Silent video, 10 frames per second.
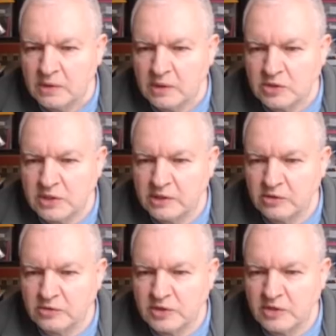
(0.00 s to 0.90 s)
I'll just link it
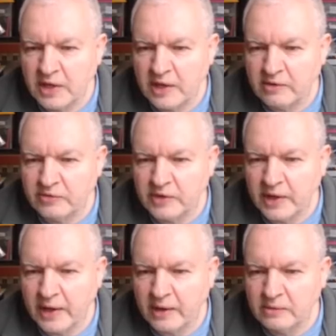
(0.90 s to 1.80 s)
onto there for
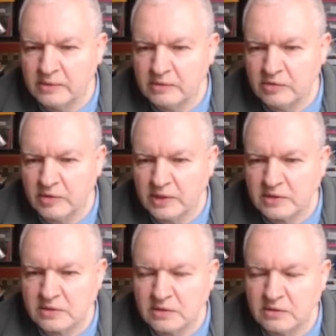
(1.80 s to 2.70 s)
now, even though
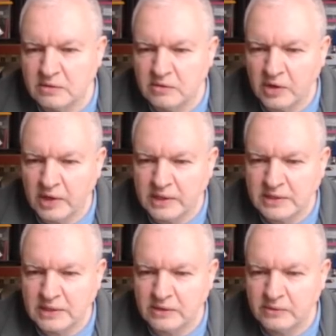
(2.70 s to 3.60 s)
that's not
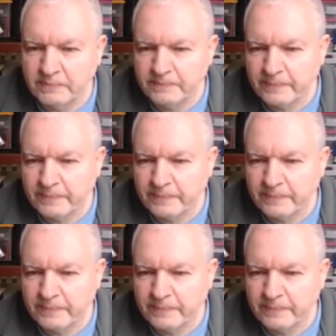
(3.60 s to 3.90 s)
ideal.